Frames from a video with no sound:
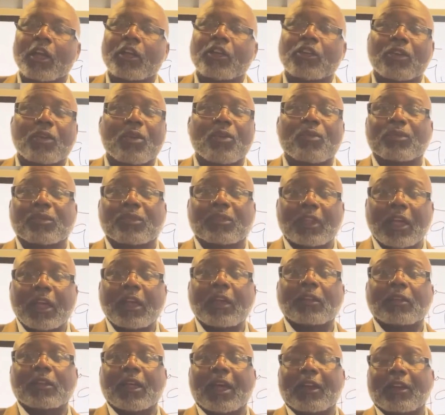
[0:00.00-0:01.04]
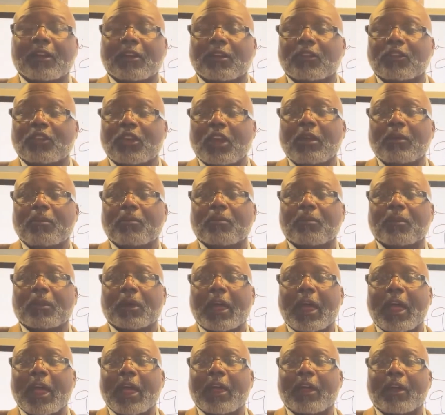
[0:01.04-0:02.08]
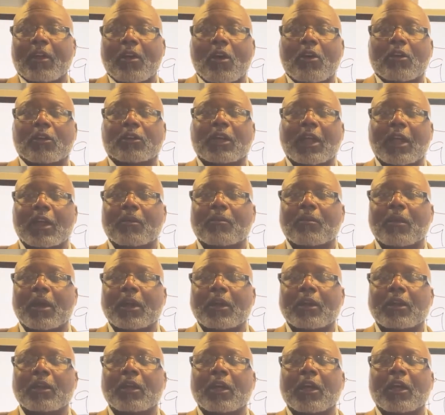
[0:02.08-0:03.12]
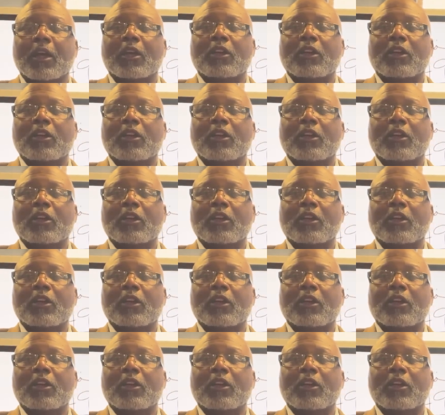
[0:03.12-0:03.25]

you don't think that it's cheap and costs a lot of money.